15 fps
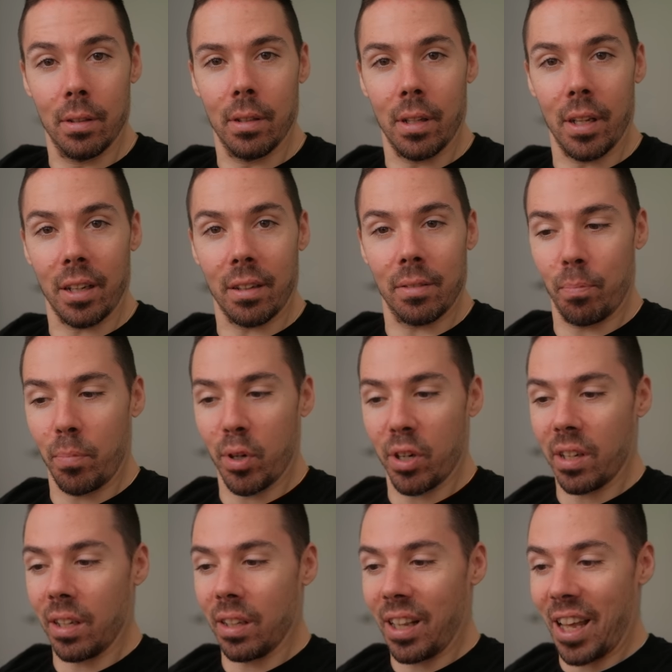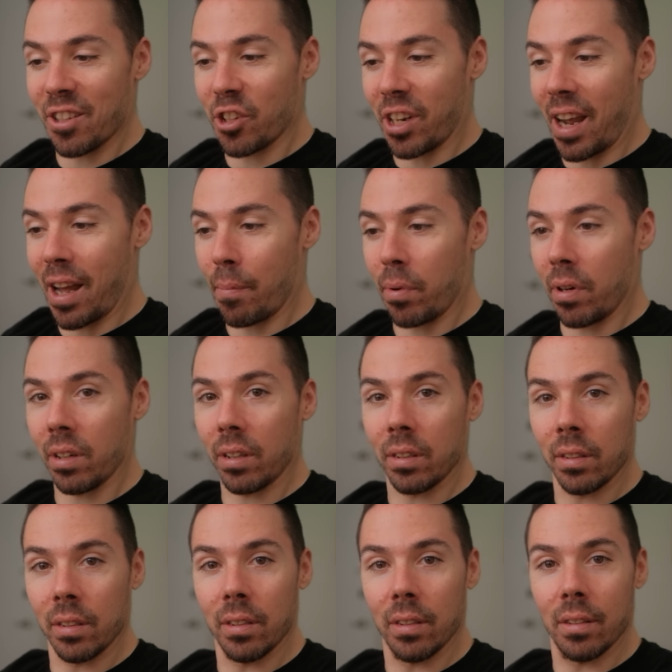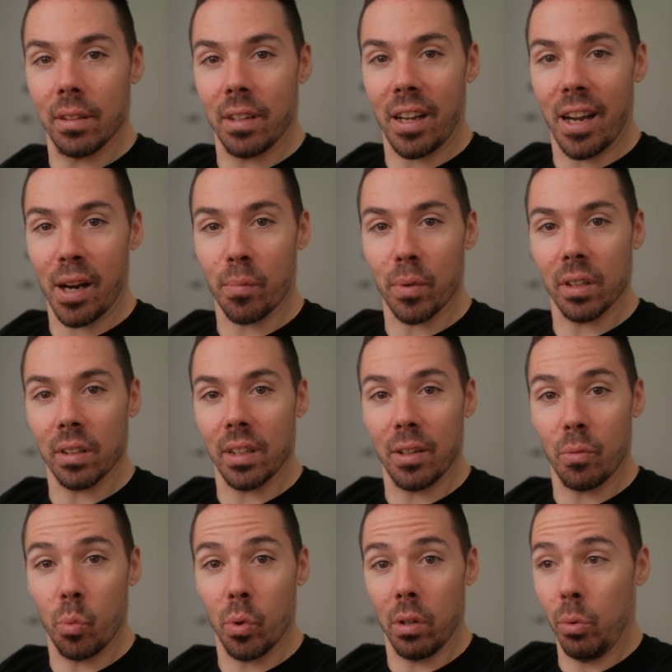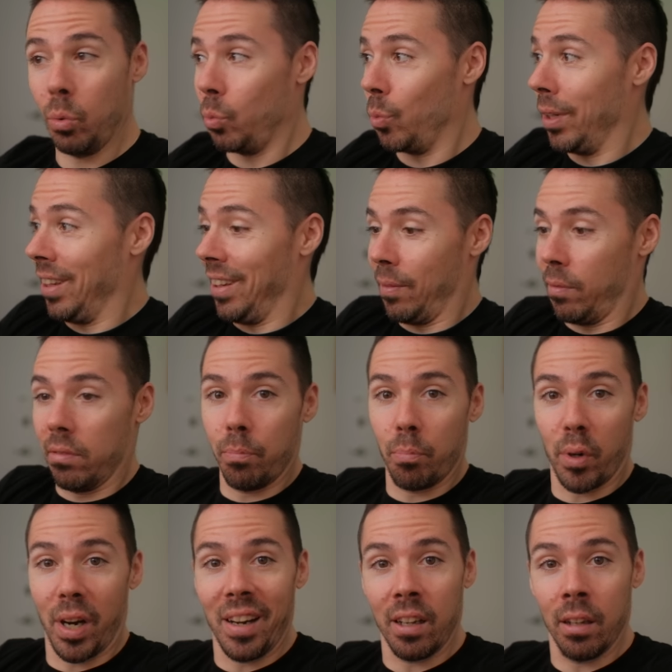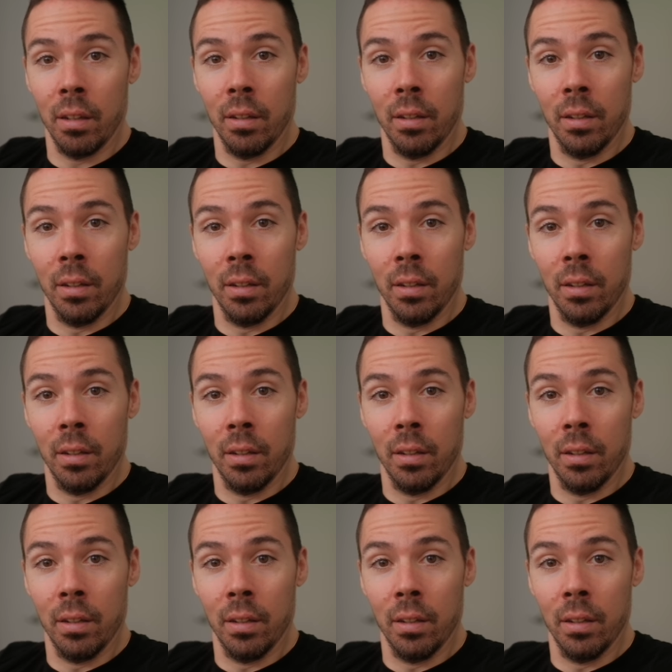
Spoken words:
Like putting a lens cap on a camera and will it break?